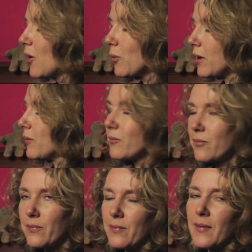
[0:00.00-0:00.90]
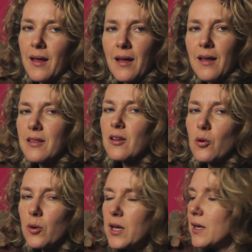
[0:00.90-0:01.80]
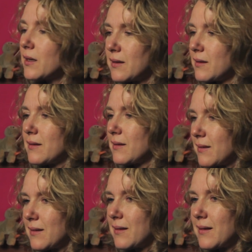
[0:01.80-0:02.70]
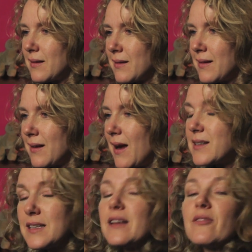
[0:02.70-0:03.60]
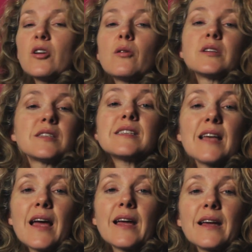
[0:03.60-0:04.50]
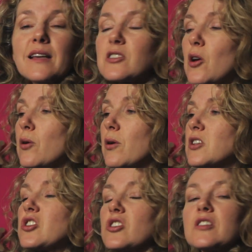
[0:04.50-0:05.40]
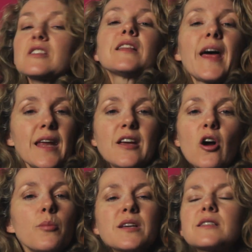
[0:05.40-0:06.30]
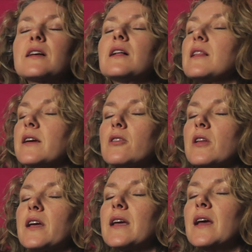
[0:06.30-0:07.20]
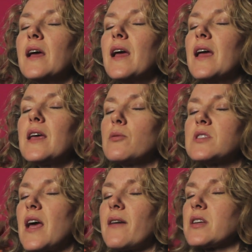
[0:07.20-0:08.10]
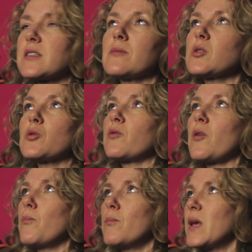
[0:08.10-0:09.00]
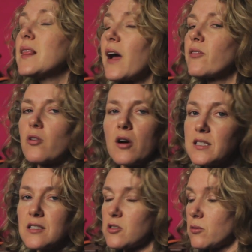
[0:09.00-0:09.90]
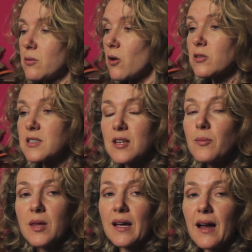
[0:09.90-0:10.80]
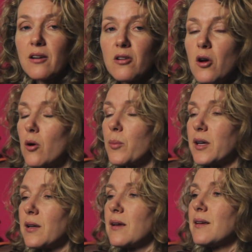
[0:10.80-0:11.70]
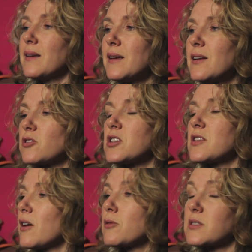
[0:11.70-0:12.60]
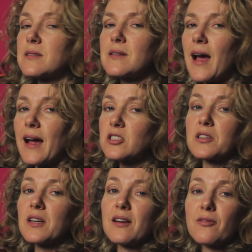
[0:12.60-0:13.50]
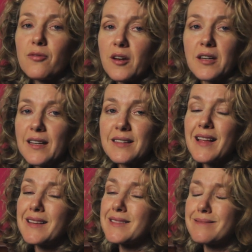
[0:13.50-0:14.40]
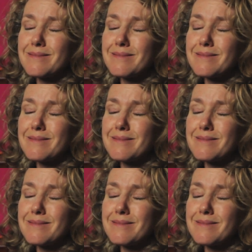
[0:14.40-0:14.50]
Well, the queen didn't even know what to say, so she just let it go, because clearly he was having some sort of a midlife crisis or something, I don't know. But, you know, she thought it was actually kind of funny and